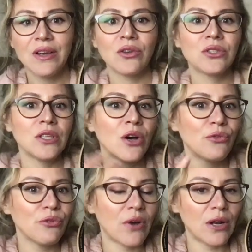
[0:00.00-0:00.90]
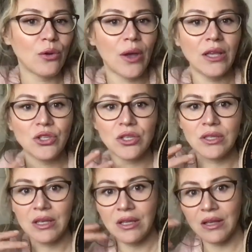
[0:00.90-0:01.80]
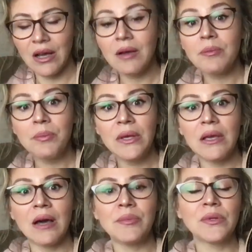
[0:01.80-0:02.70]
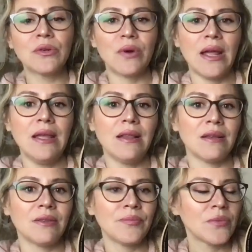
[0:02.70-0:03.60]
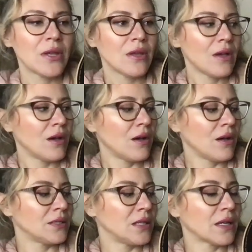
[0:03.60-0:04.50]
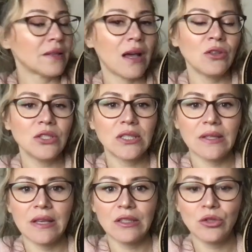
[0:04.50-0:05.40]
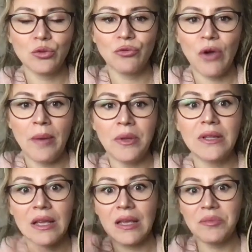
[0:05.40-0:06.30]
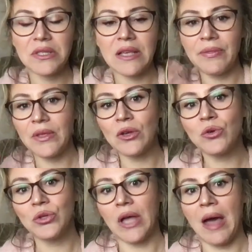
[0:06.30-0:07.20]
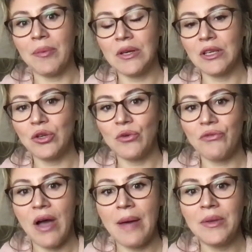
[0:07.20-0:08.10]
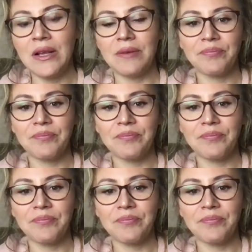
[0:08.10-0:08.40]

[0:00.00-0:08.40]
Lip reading: or self-evaluation can be upgraded. 2nd house is connected to family. There can be something good happening in your family,